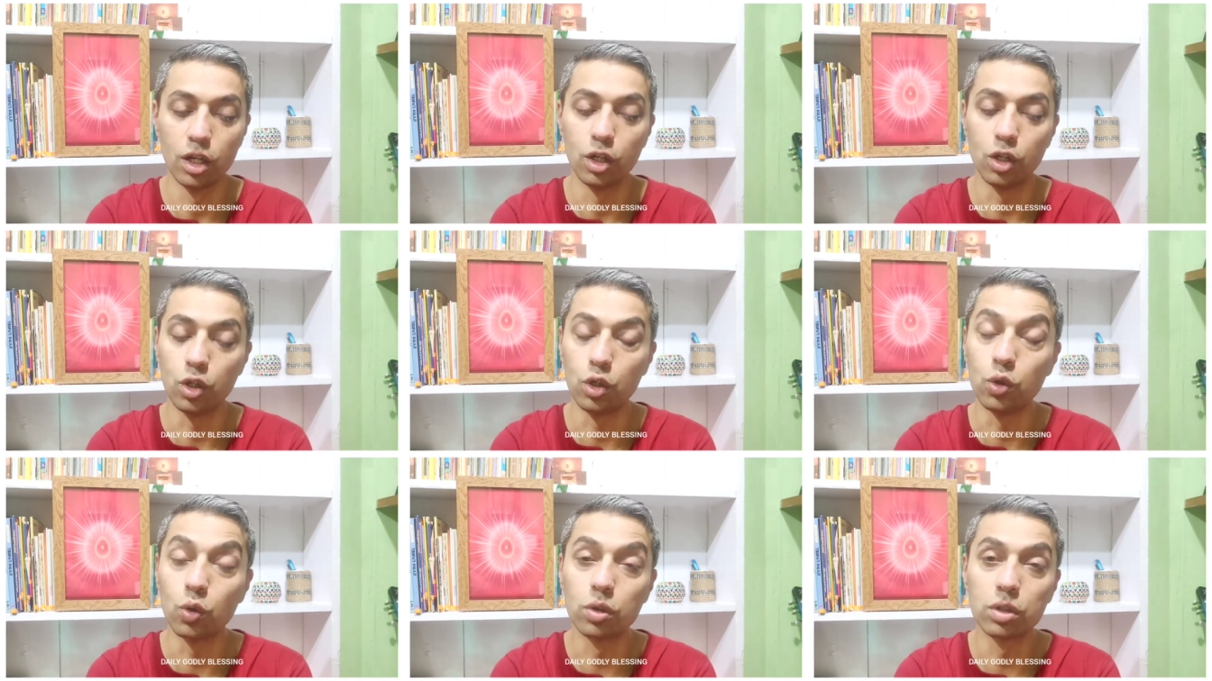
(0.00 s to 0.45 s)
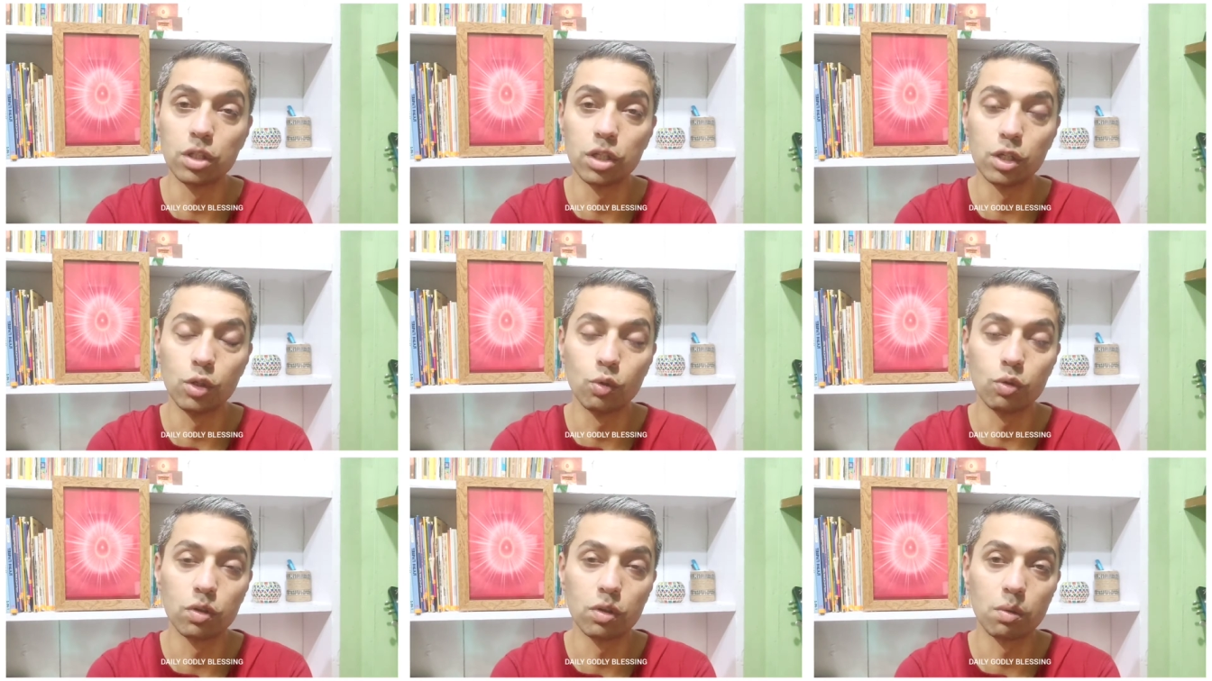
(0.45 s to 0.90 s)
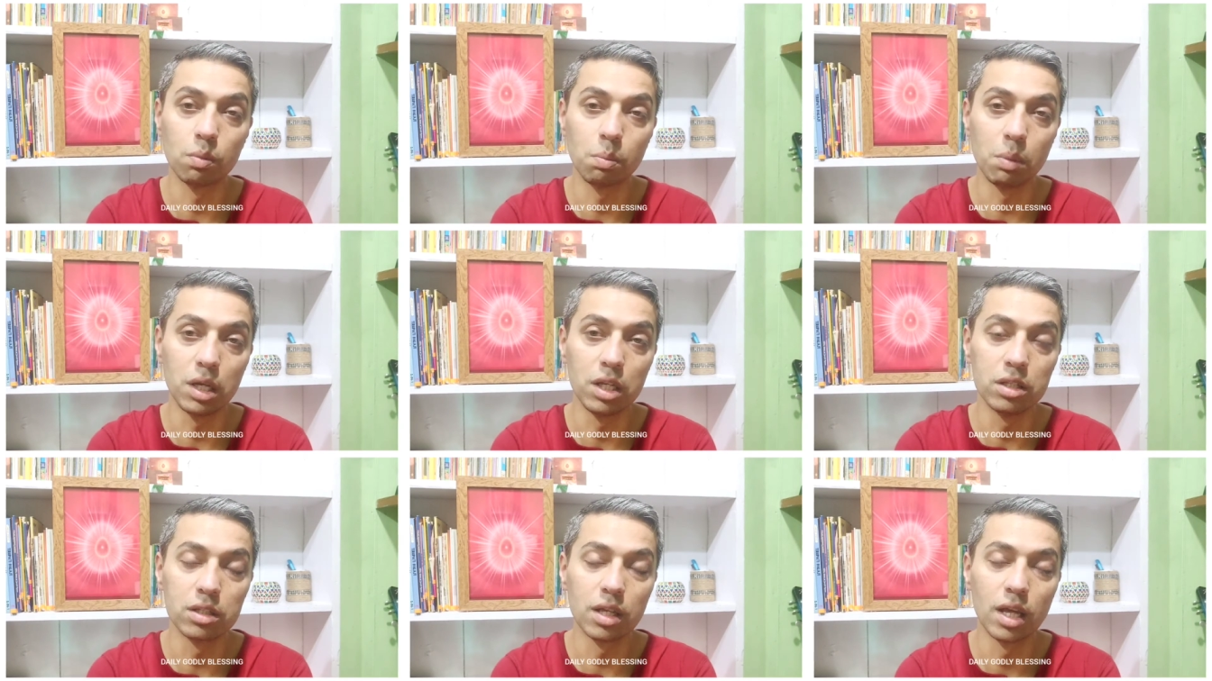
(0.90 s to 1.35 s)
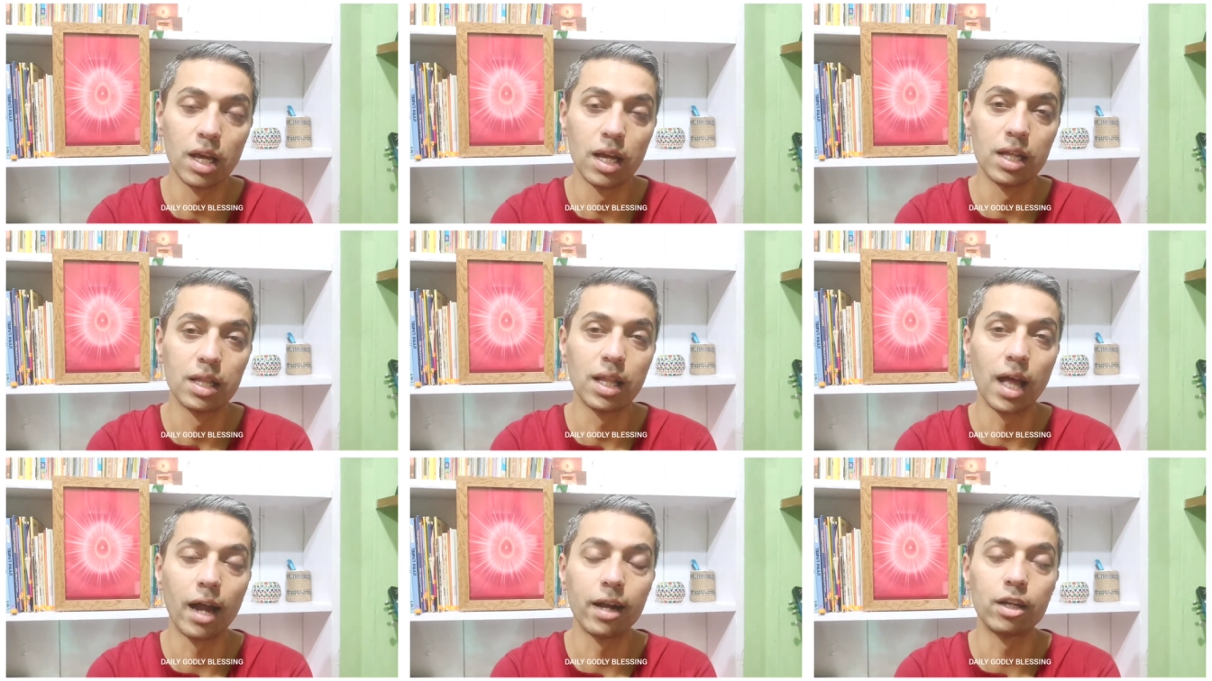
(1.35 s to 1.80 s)
Yukti yukt means
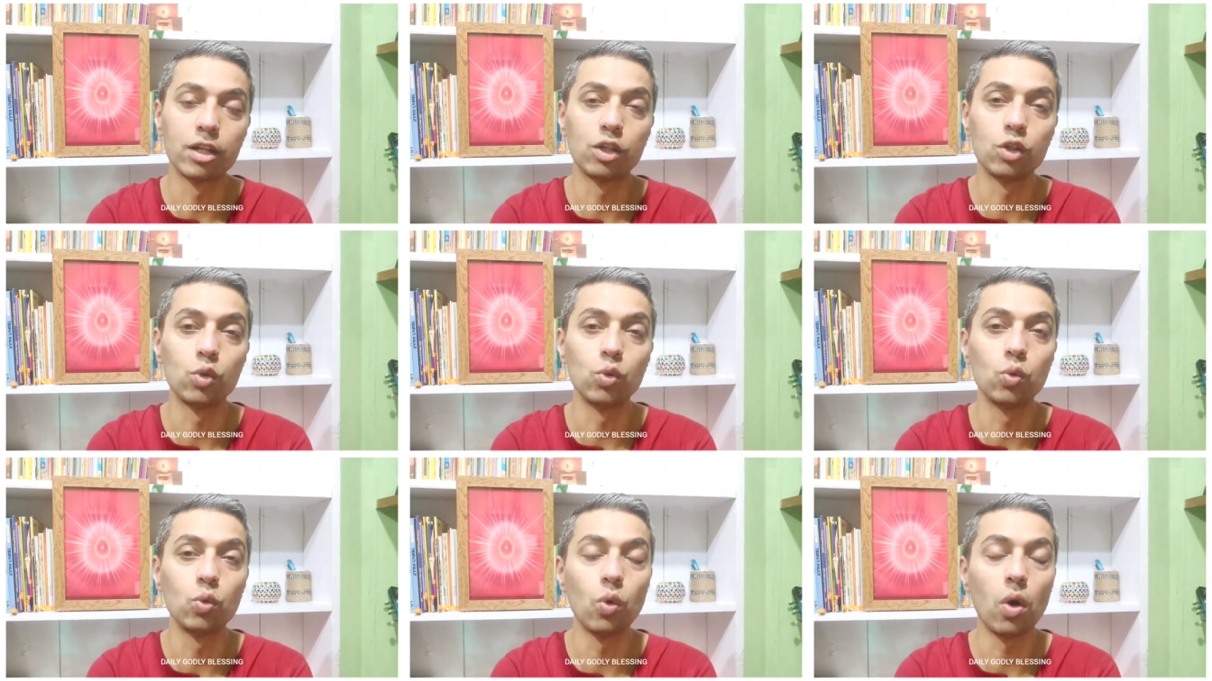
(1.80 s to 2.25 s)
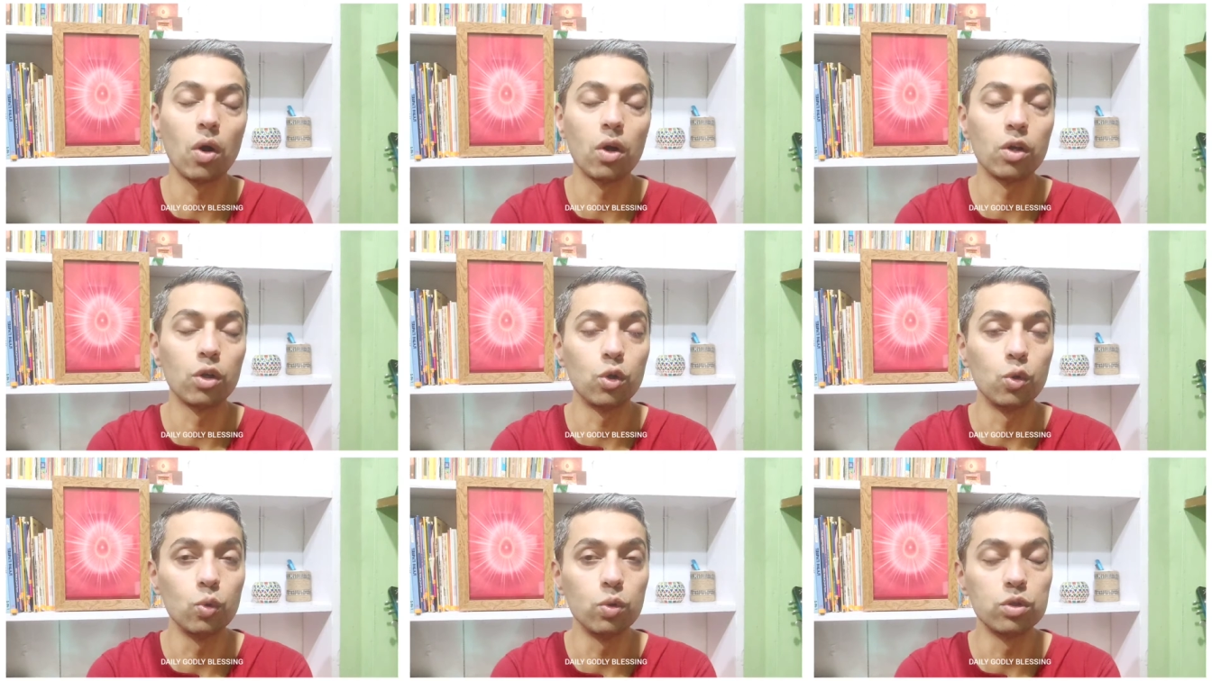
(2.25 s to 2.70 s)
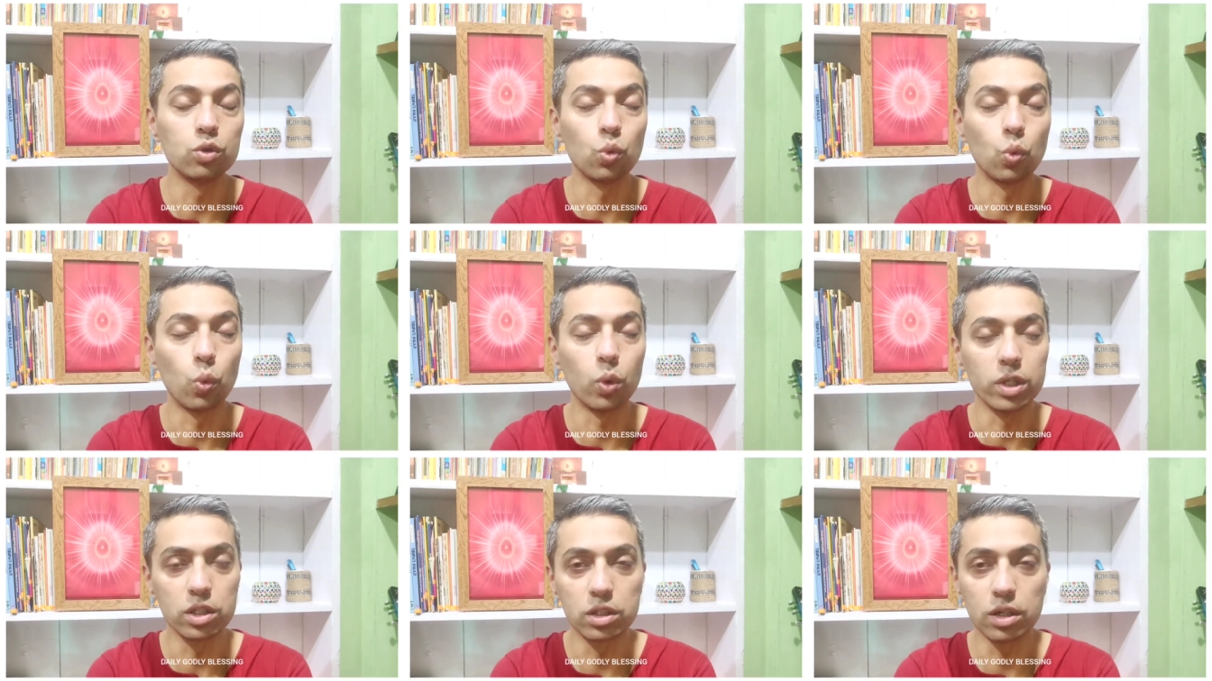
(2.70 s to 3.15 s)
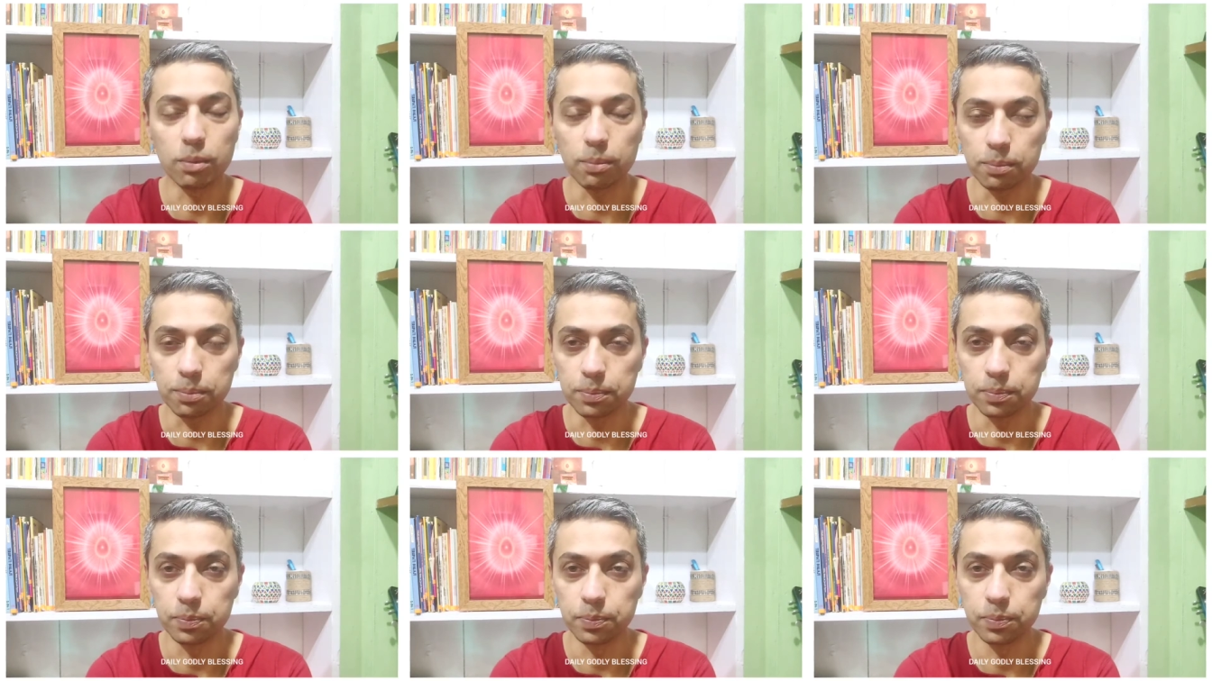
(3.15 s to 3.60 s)
that you use wisdom